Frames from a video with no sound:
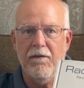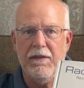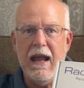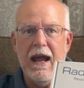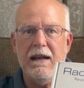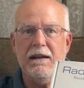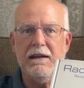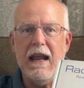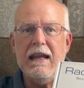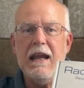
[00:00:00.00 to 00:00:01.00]
that
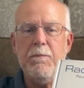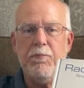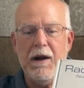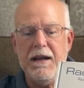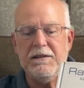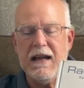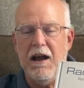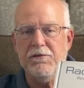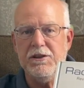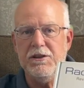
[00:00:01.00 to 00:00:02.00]
they keep price
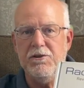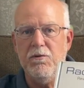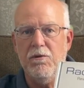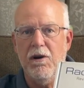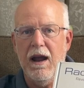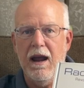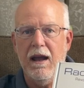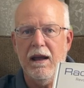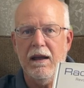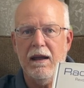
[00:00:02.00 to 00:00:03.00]
gouging you
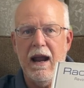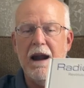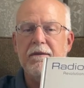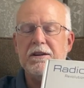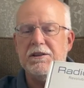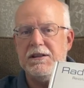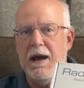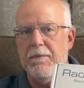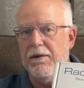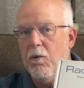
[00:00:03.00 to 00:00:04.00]
every
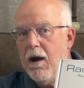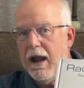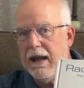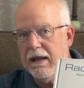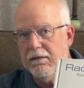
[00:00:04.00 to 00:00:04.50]
step of the way